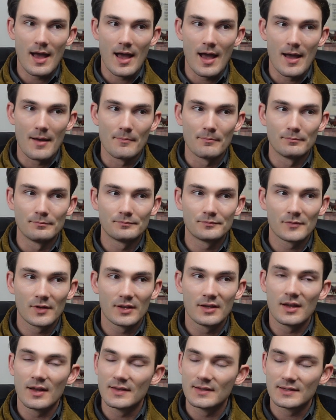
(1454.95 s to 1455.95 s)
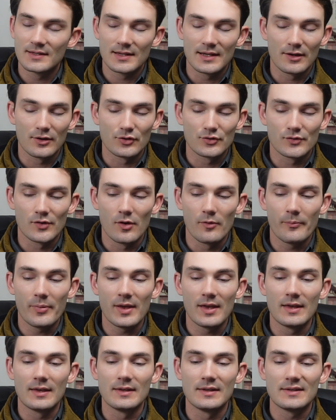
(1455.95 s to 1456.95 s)
um, gunslinger
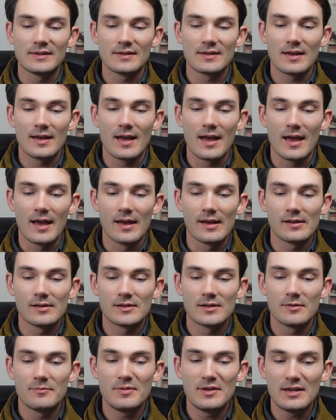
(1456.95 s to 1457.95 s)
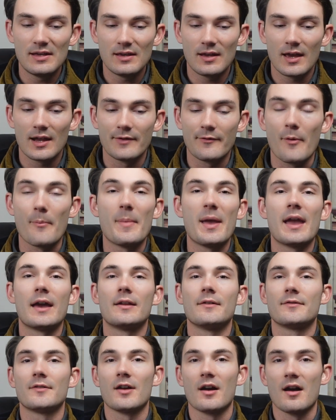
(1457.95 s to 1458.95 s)
trope, is uh, to be kind of a
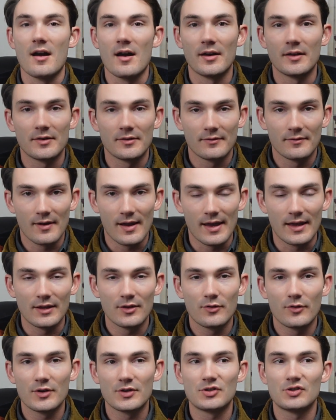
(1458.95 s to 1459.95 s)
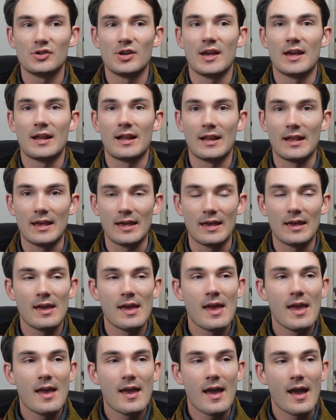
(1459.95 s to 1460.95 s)
man of God, right? Christianity
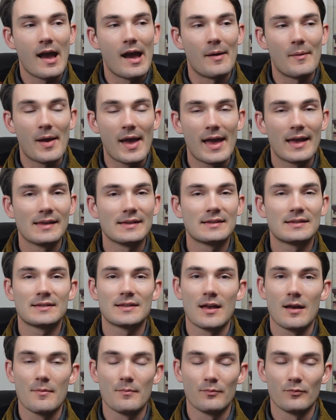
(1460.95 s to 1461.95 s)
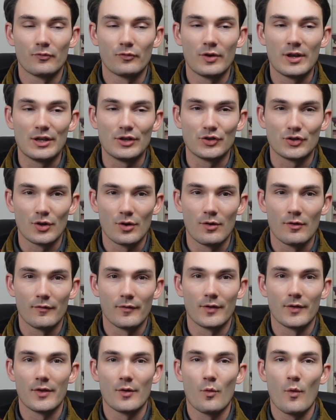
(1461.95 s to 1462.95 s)
uh, has some reach
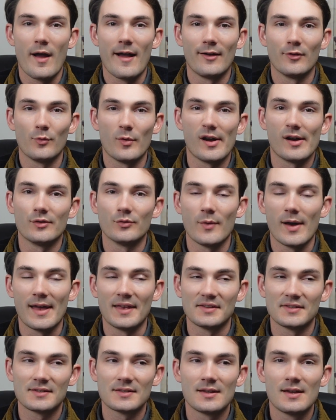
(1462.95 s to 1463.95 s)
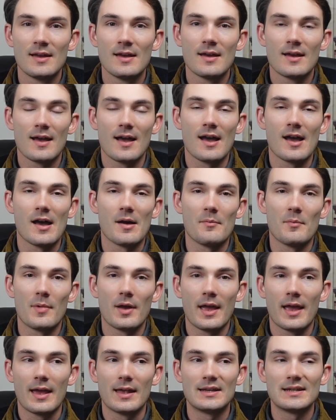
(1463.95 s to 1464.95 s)
over the wild, wild west,
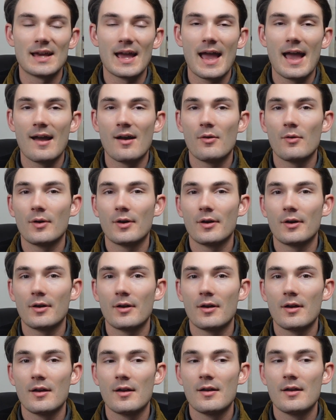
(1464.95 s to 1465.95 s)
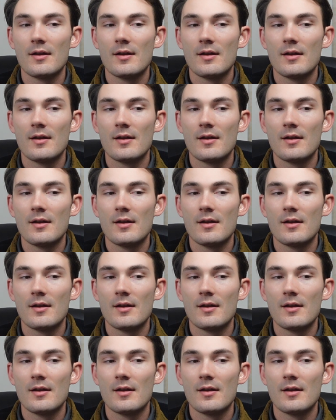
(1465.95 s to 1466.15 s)
um, and our